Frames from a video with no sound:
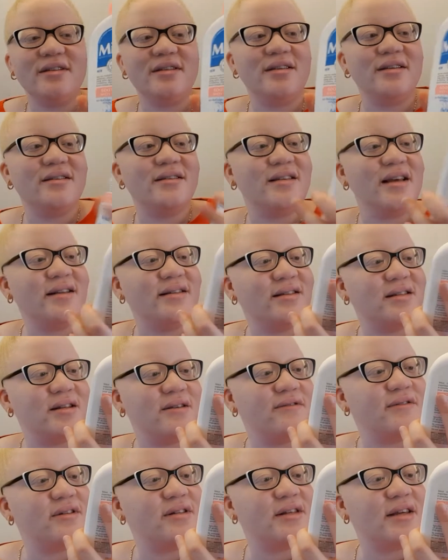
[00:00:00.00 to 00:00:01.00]

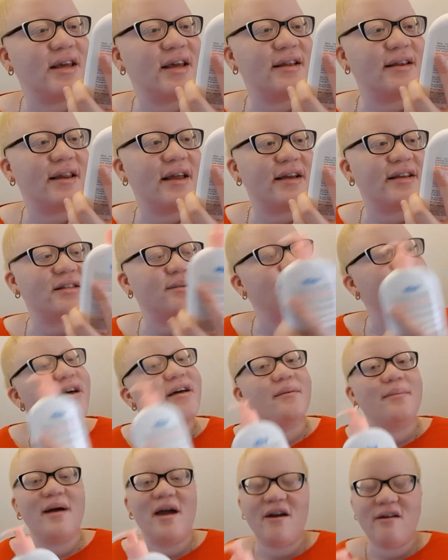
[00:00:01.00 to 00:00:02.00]
sensitive skin expert
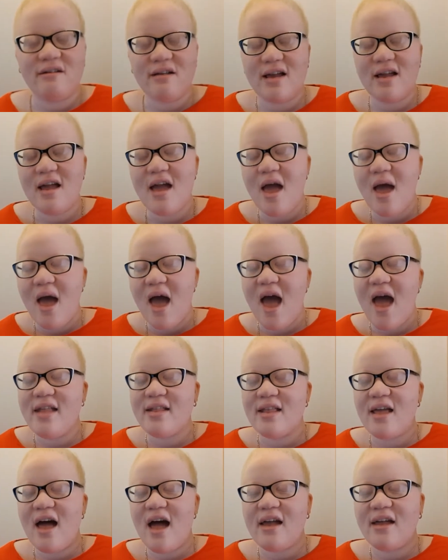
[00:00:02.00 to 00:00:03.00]
apparently,
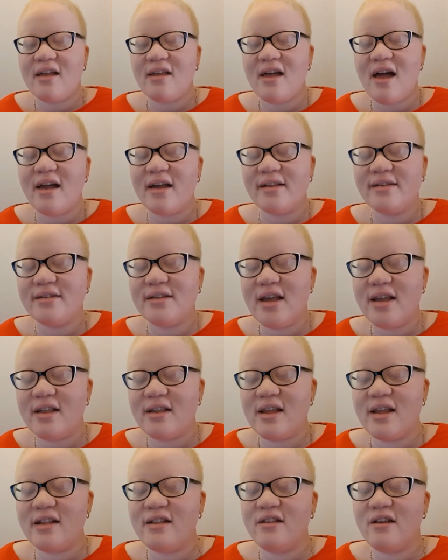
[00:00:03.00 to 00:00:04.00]
and I can say
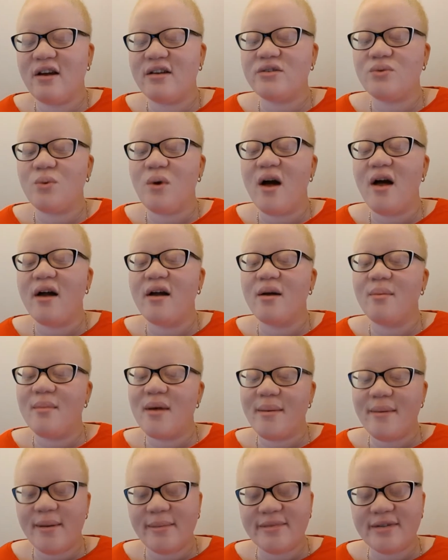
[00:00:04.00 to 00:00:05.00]
it does work. My
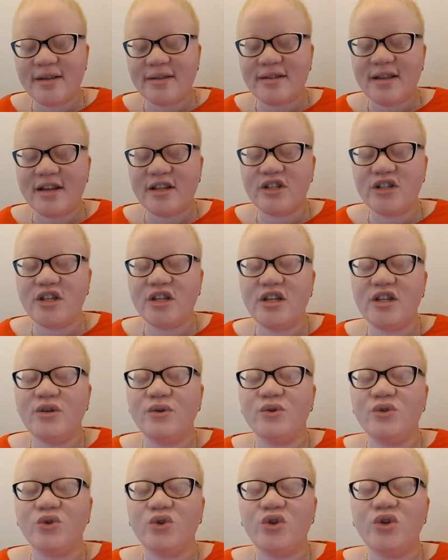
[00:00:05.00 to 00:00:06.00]
mum says that she
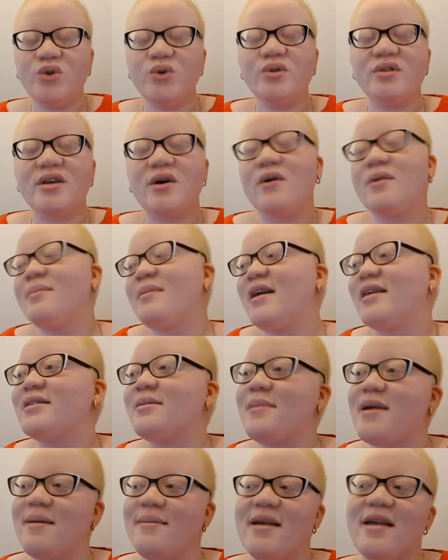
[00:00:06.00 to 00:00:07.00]
used to use it on me as a
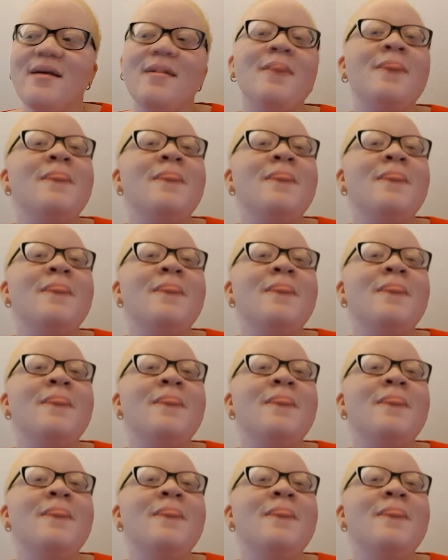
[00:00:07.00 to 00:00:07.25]
baby,